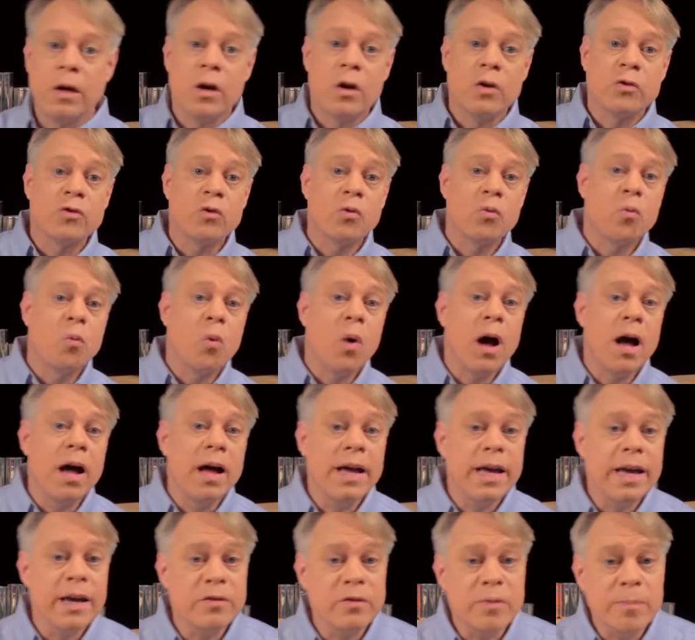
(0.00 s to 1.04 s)
So why
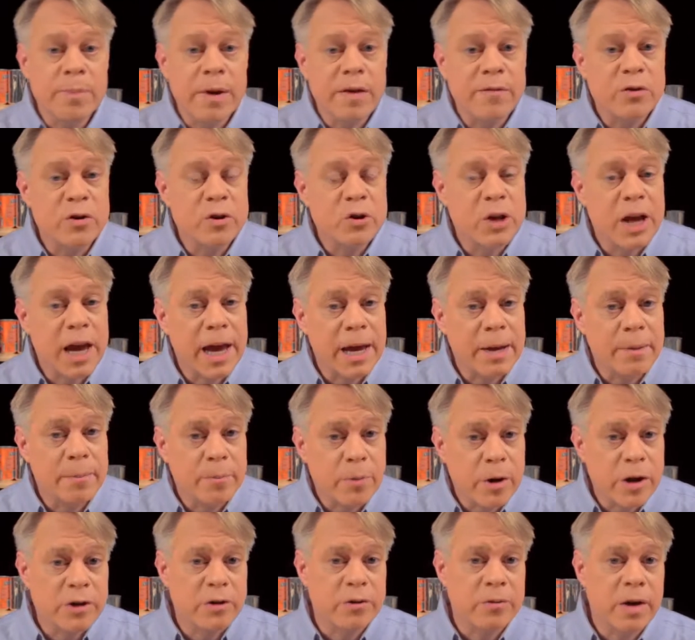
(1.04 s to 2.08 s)
is a beverage can
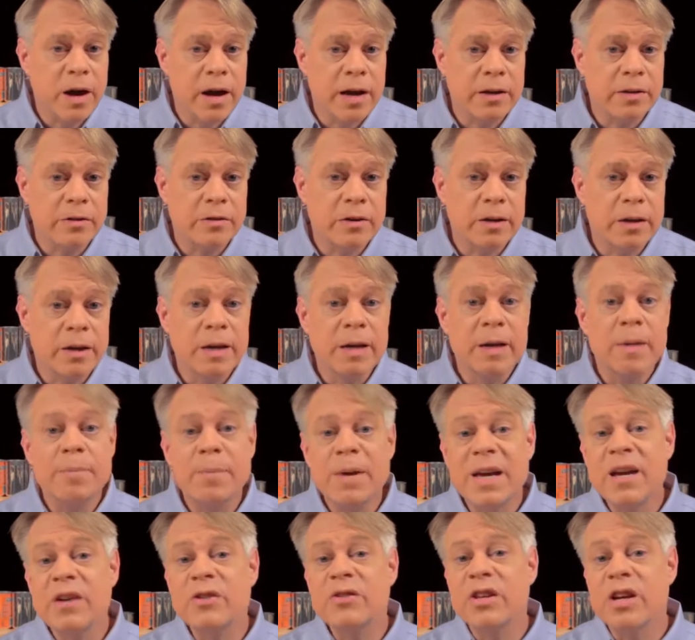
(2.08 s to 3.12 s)
pressurized?
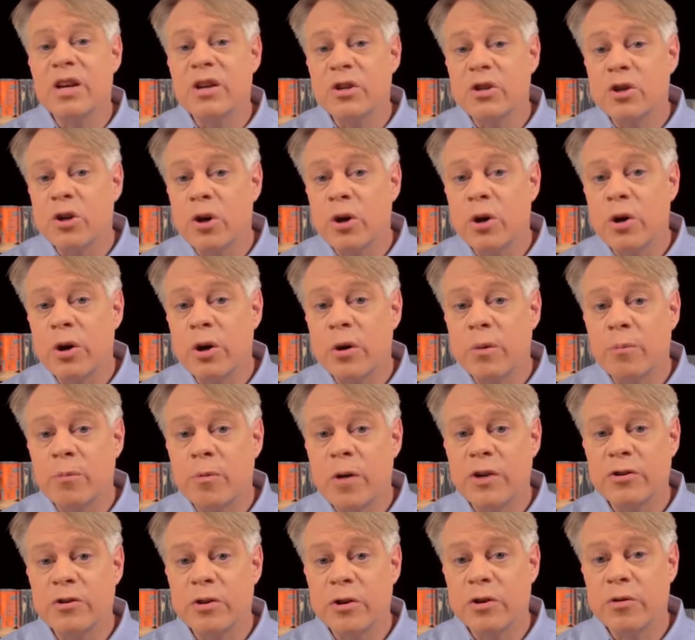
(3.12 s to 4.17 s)
Because the internal
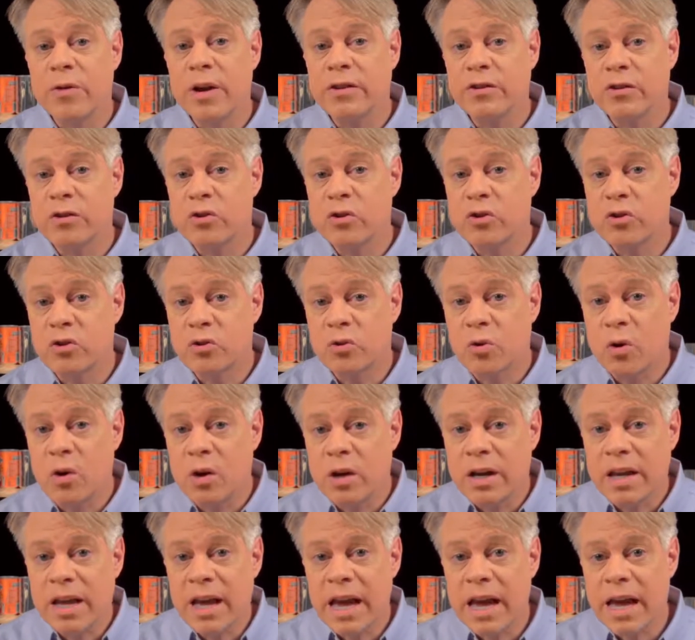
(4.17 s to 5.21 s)
pressure creates a
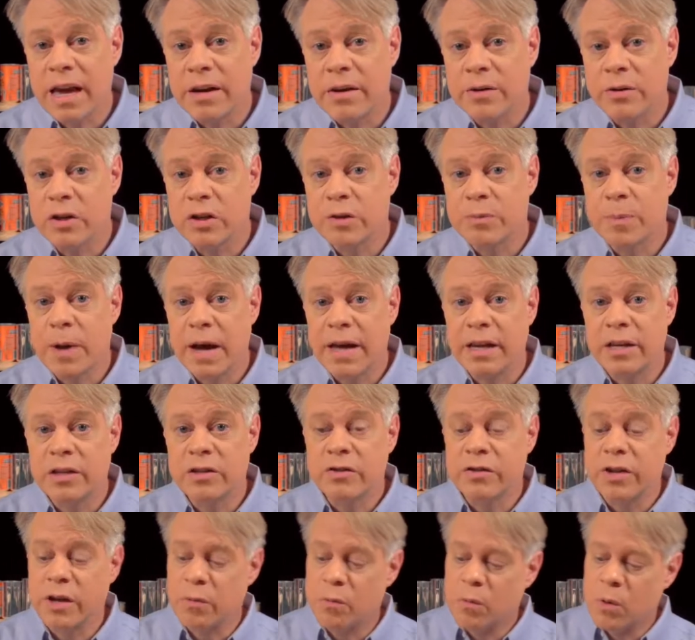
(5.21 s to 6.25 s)
strong can despite its
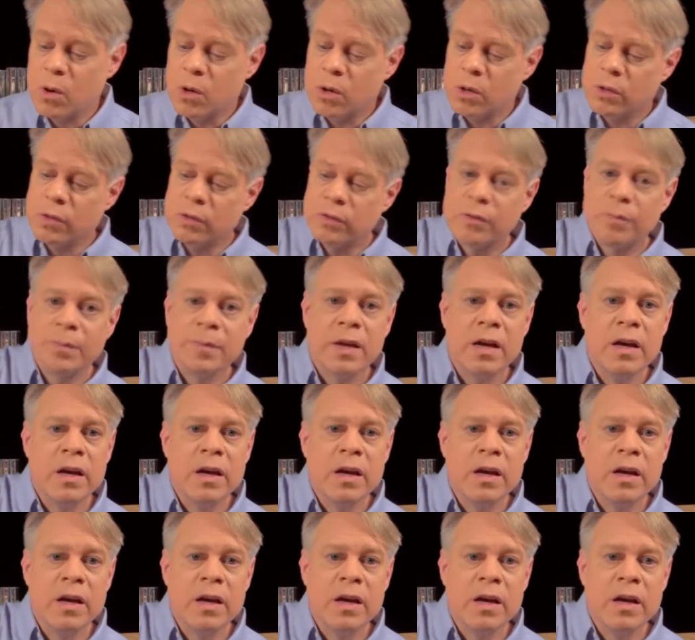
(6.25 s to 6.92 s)
thin walls.